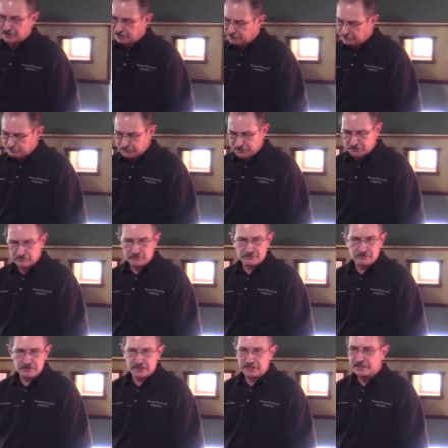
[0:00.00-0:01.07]
And to be able to
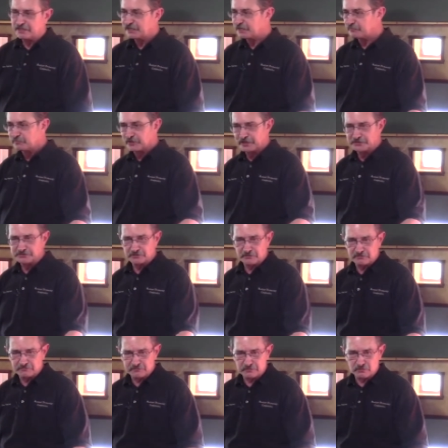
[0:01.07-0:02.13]
lay any place
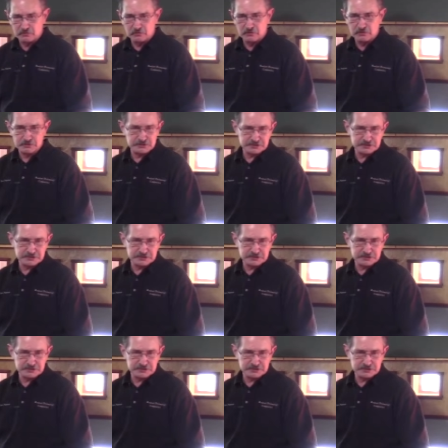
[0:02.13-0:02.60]
on a floor